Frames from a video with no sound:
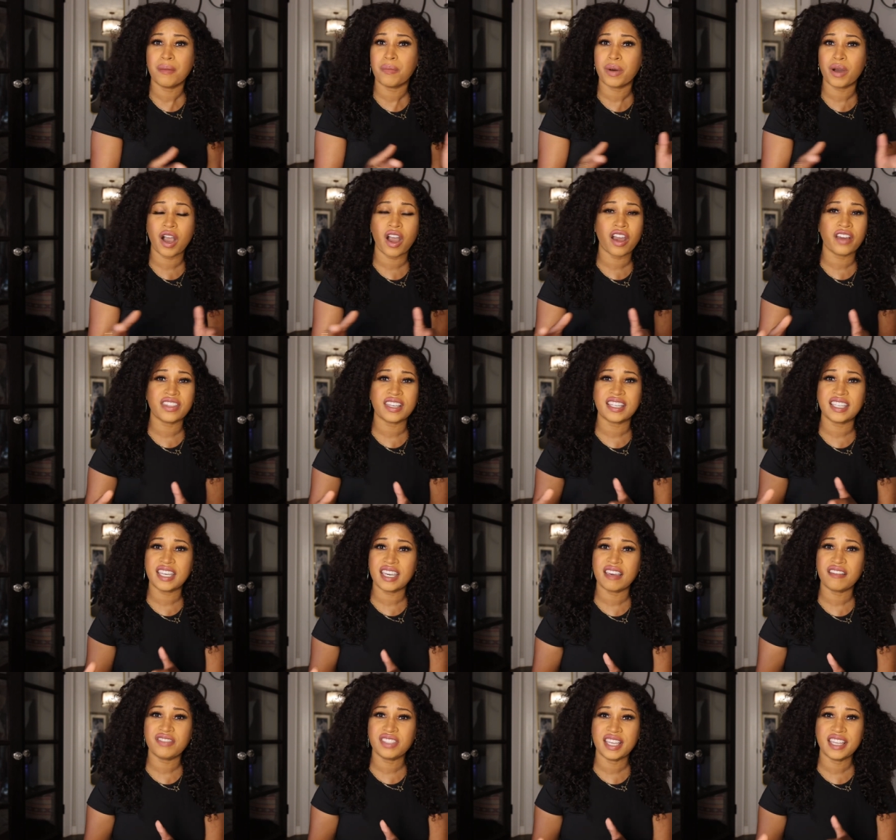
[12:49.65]
But are the
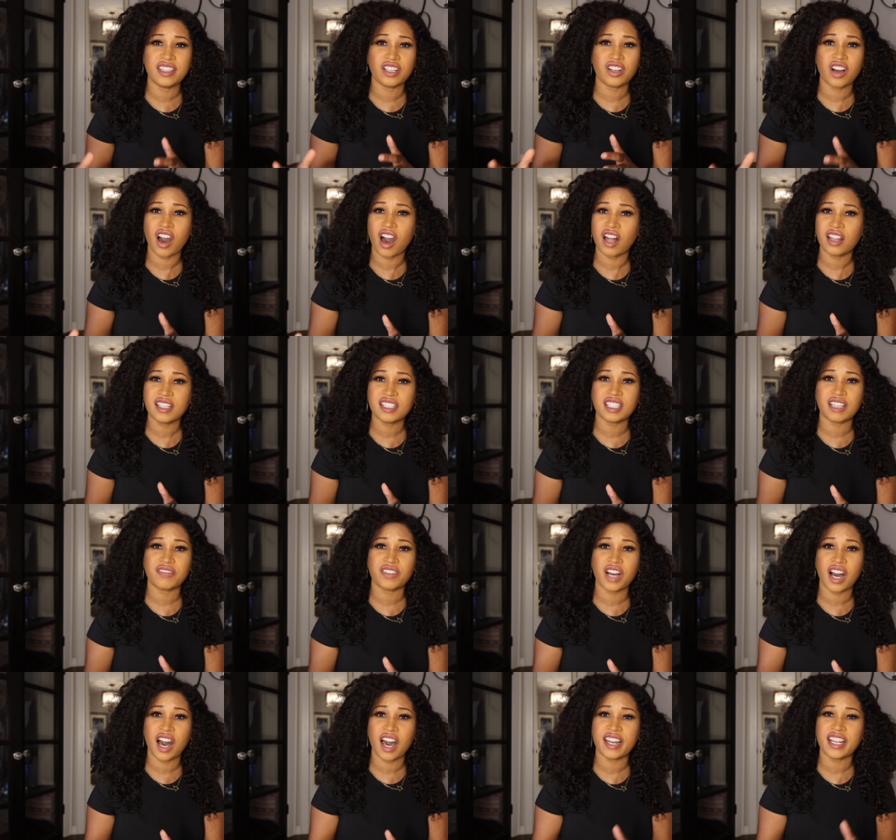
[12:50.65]
gifts and the callings
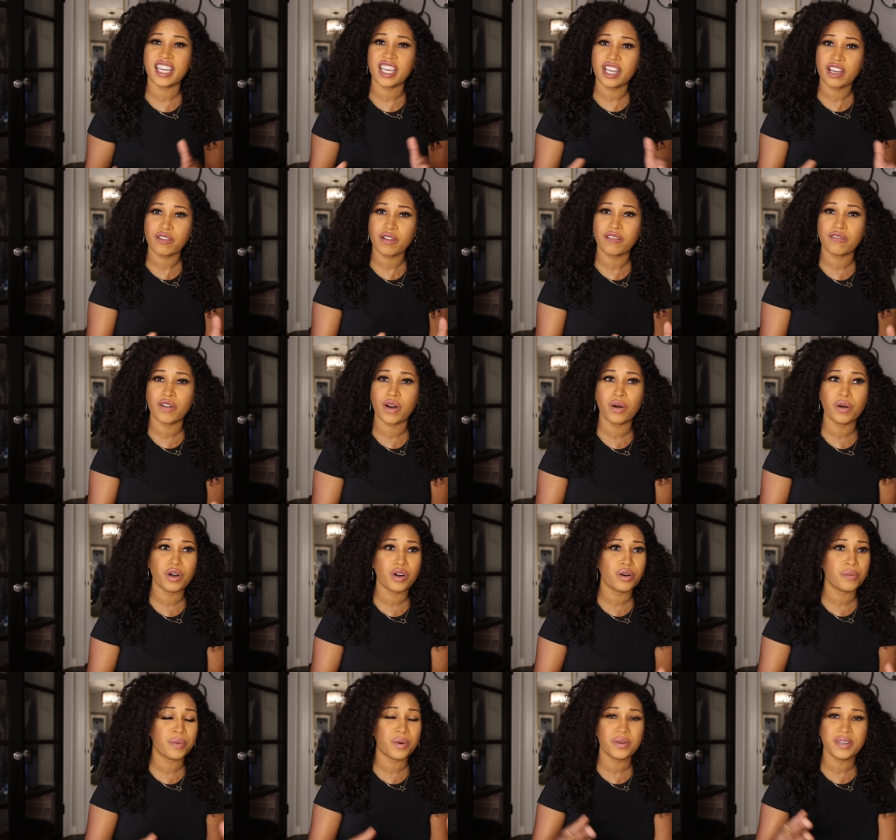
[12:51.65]
of God
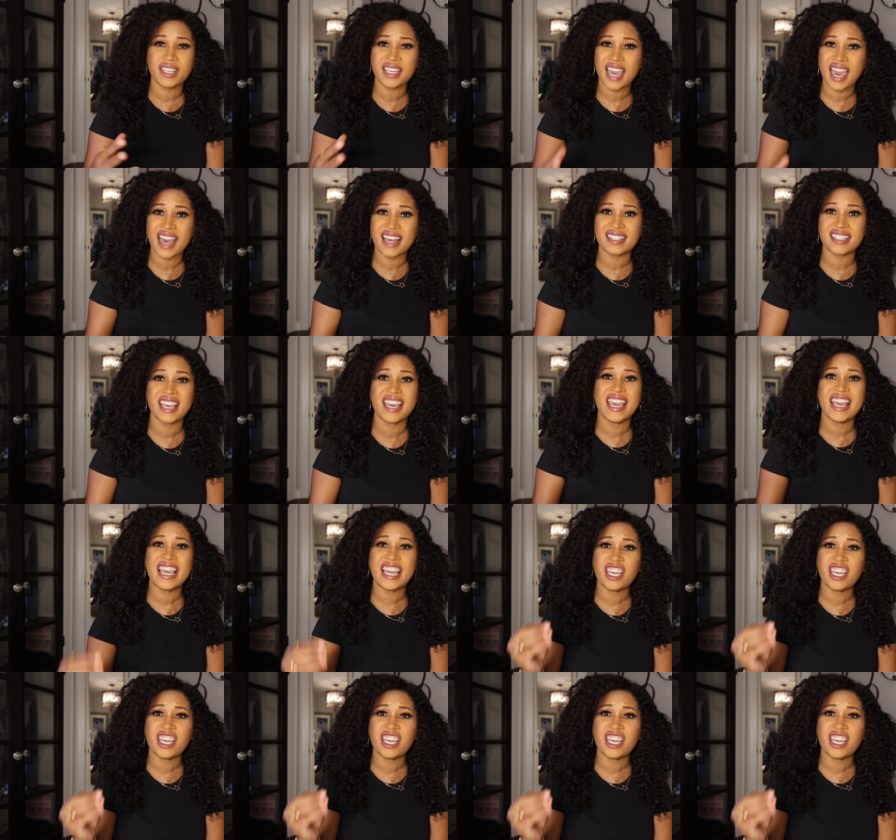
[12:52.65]
irrevocable? Yes.